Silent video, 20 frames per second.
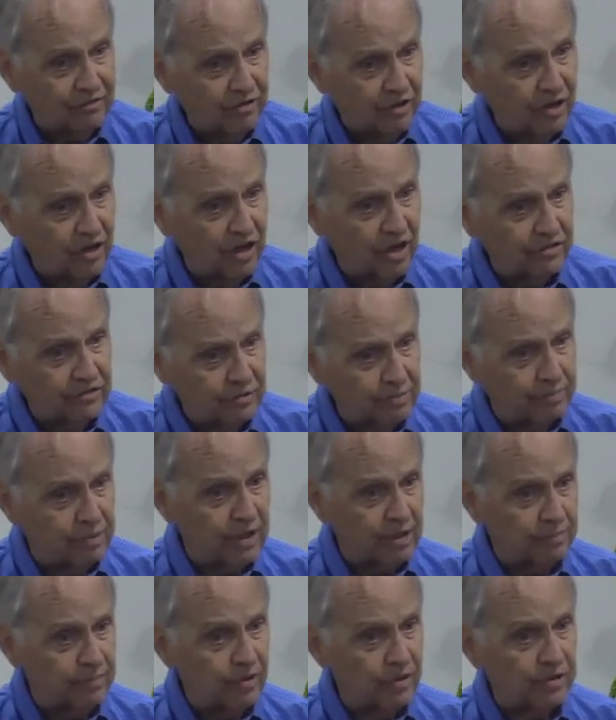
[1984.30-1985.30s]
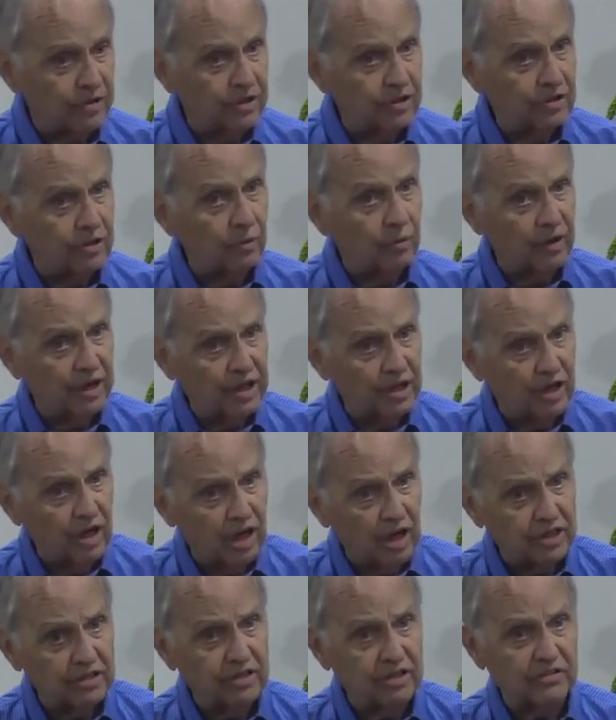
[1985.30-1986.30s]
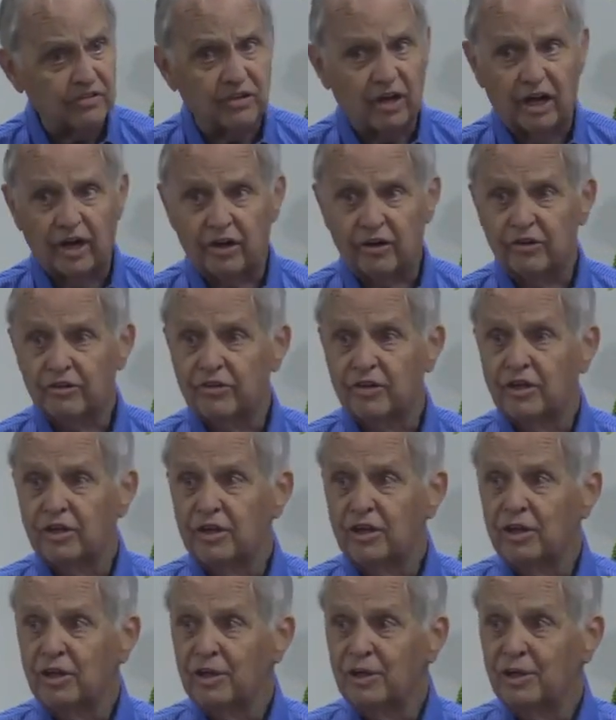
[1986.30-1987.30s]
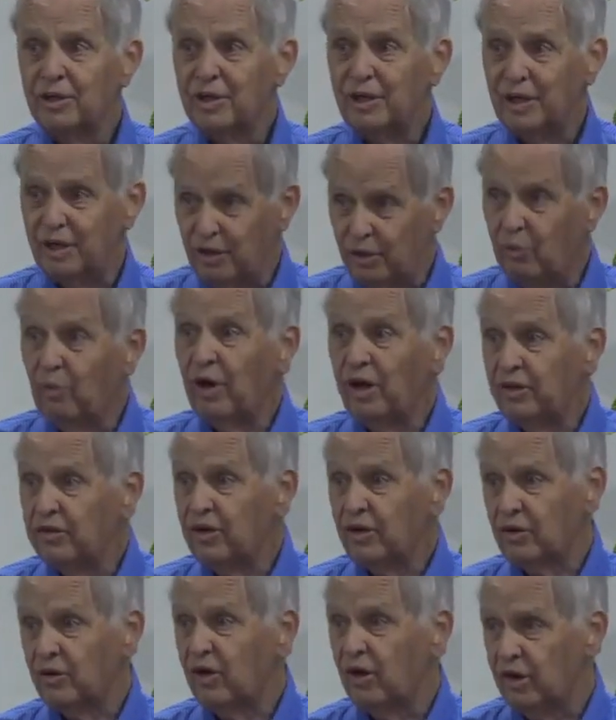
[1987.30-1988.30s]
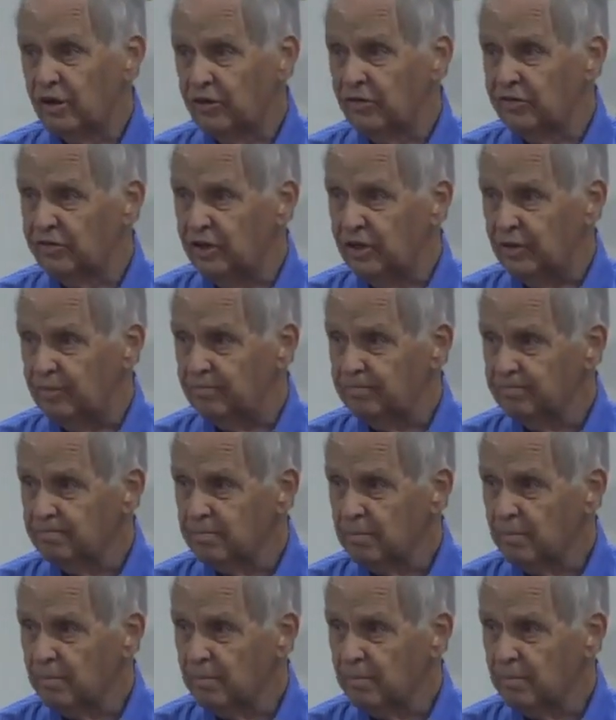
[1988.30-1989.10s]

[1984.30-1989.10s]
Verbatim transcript: for God's people in the way God desires, in a way that honors him.